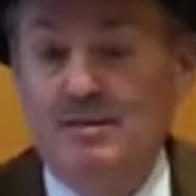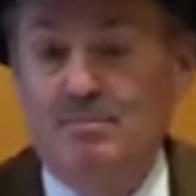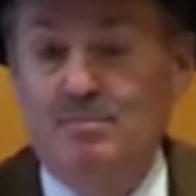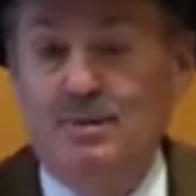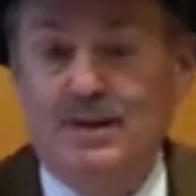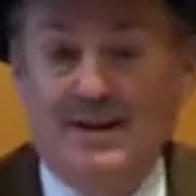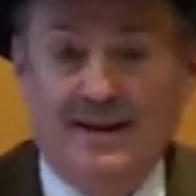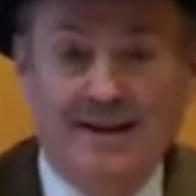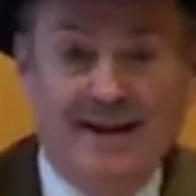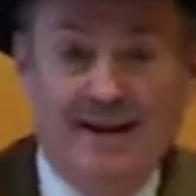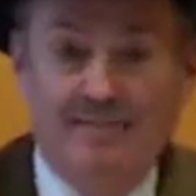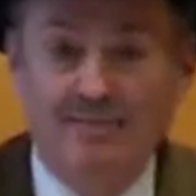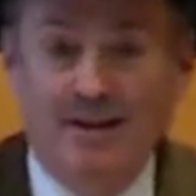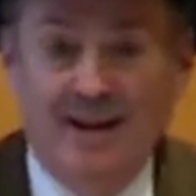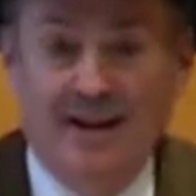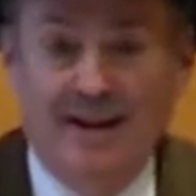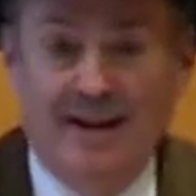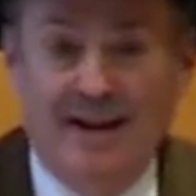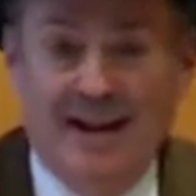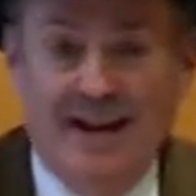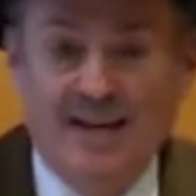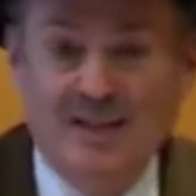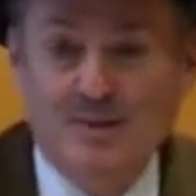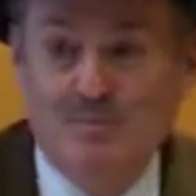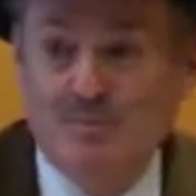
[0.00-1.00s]
But I'm not
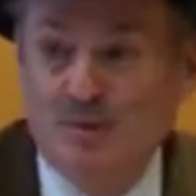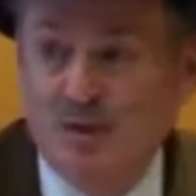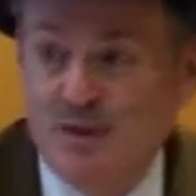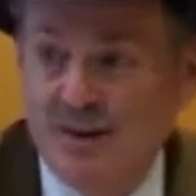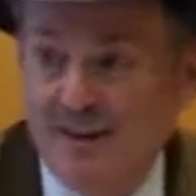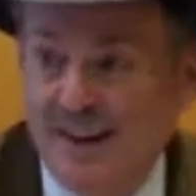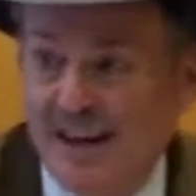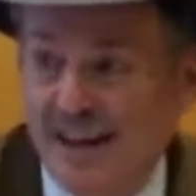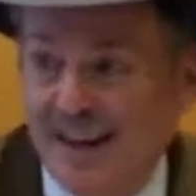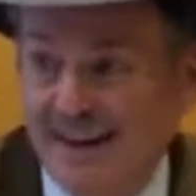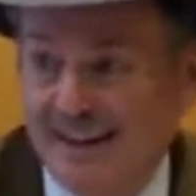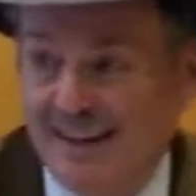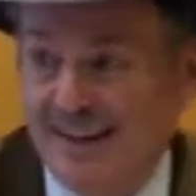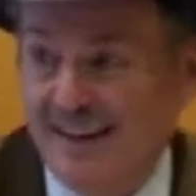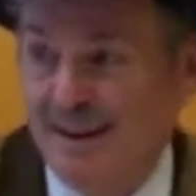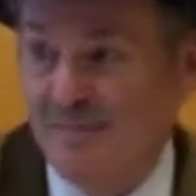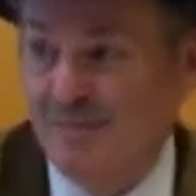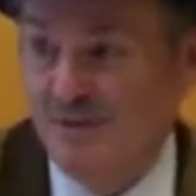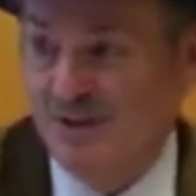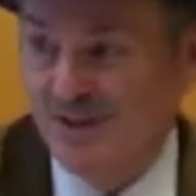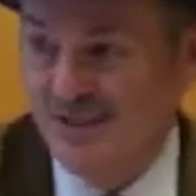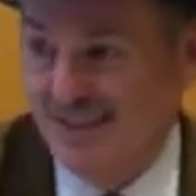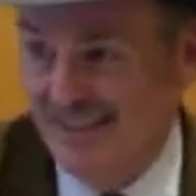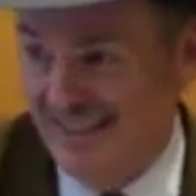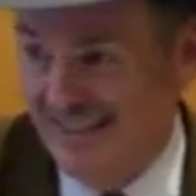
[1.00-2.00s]
an expert in that. I'm
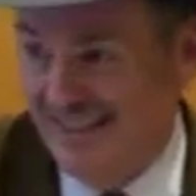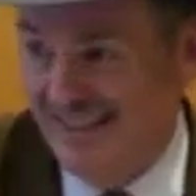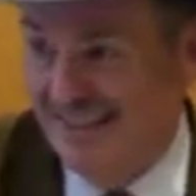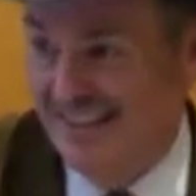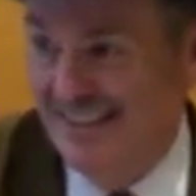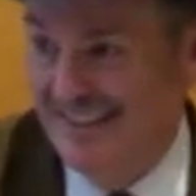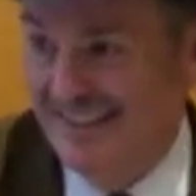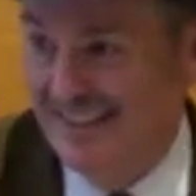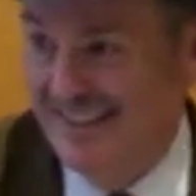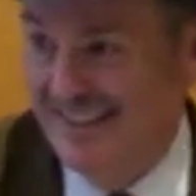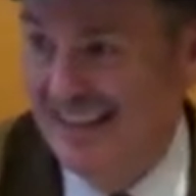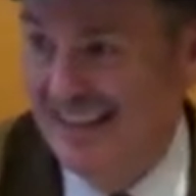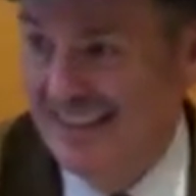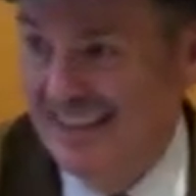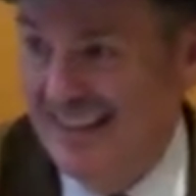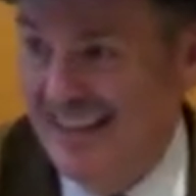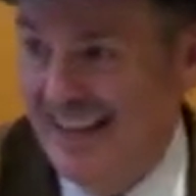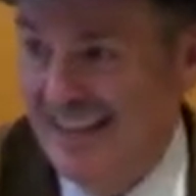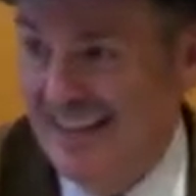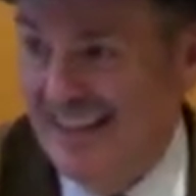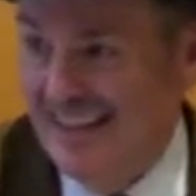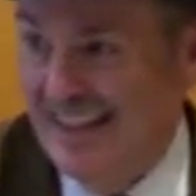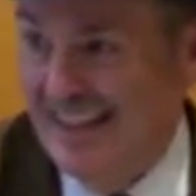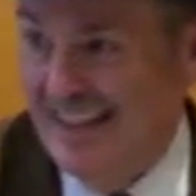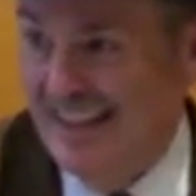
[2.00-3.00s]
just
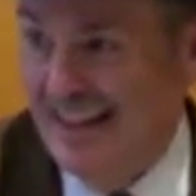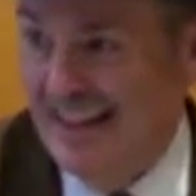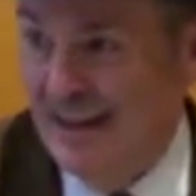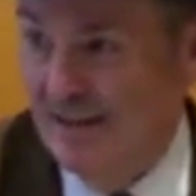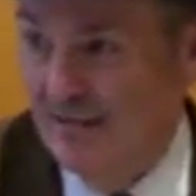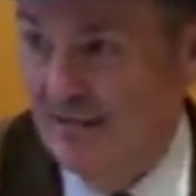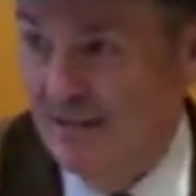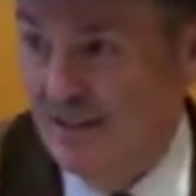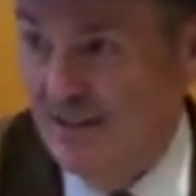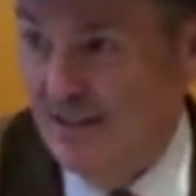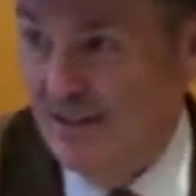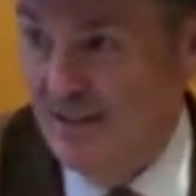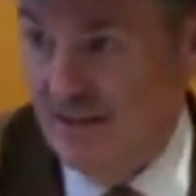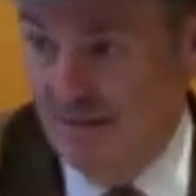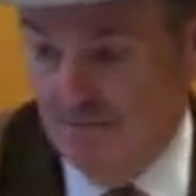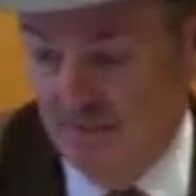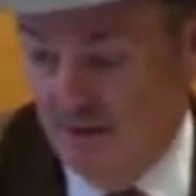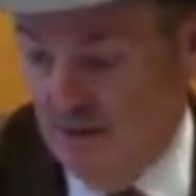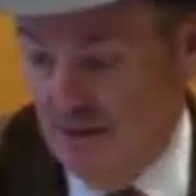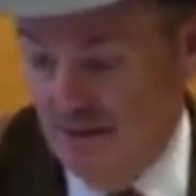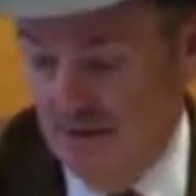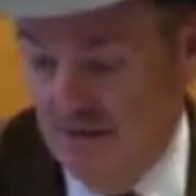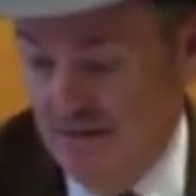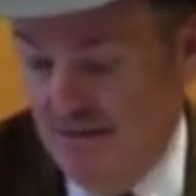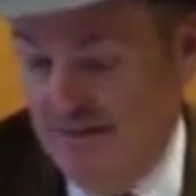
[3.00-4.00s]
laying that out is
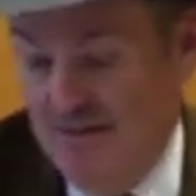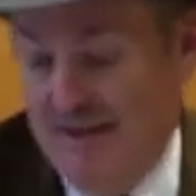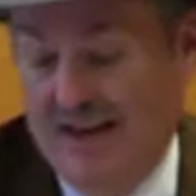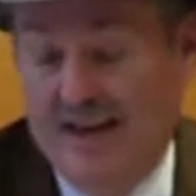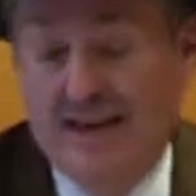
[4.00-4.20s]
something